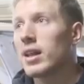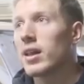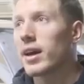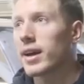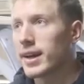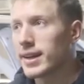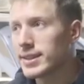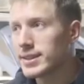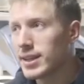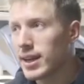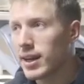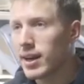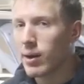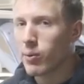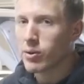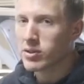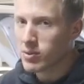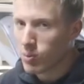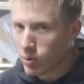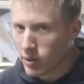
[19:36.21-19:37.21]
like I said,
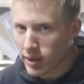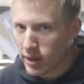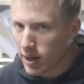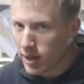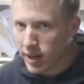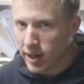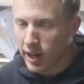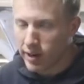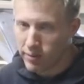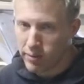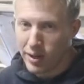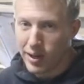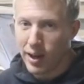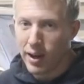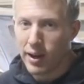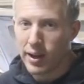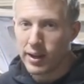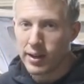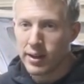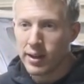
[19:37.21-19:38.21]
I wasn't working on it every
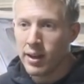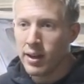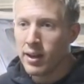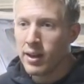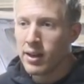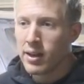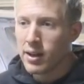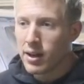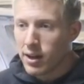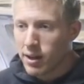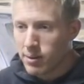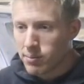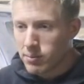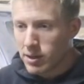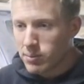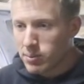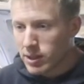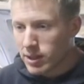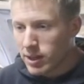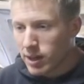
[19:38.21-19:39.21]
night,
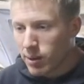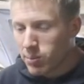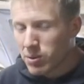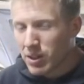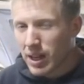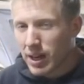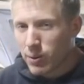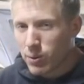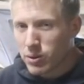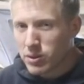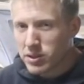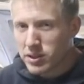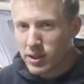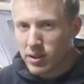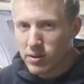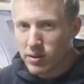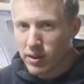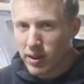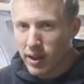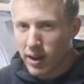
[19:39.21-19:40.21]
maybe a couple hours
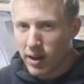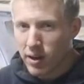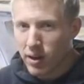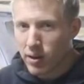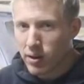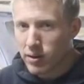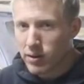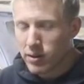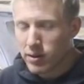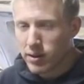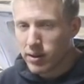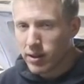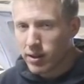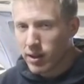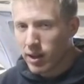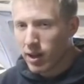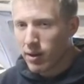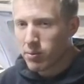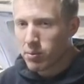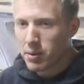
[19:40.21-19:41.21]
here and there
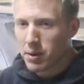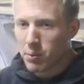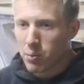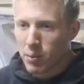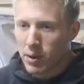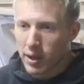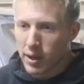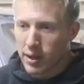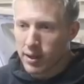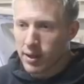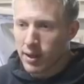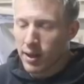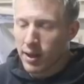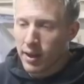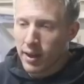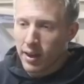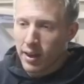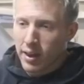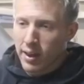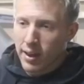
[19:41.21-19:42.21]
every week,
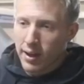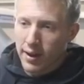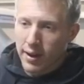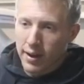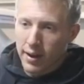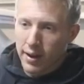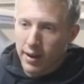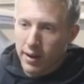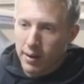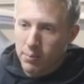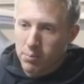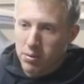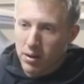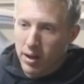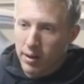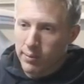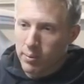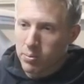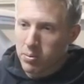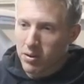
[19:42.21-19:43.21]

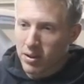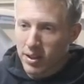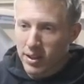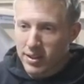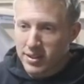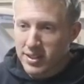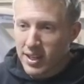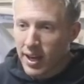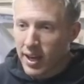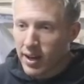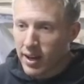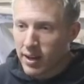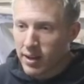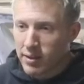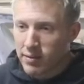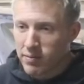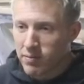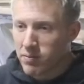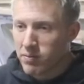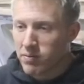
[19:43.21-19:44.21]
probably
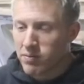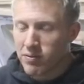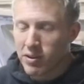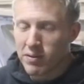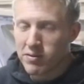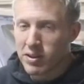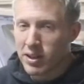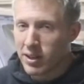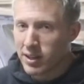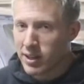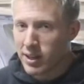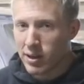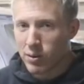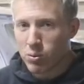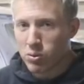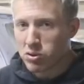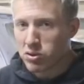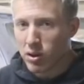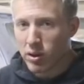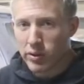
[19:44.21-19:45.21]
10, 15
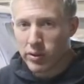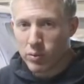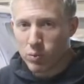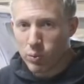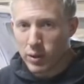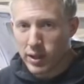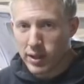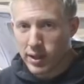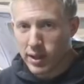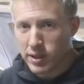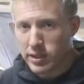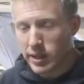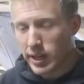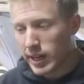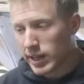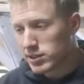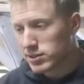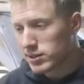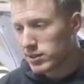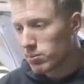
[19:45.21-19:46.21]
hours on the weekend
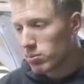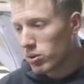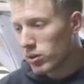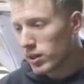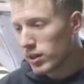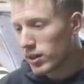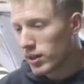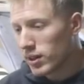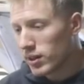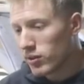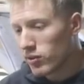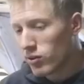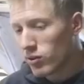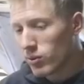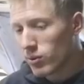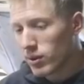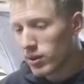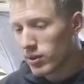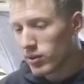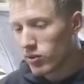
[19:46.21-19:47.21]
actually putting
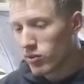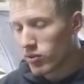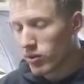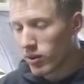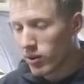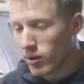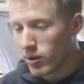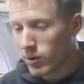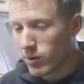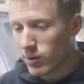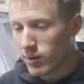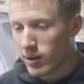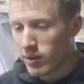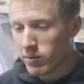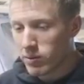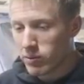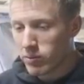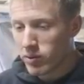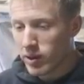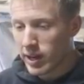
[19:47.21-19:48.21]
into it. So
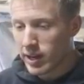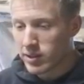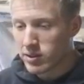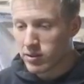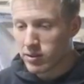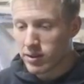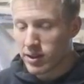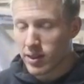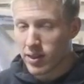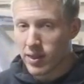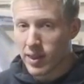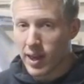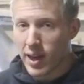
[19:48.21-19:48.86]
if you factor in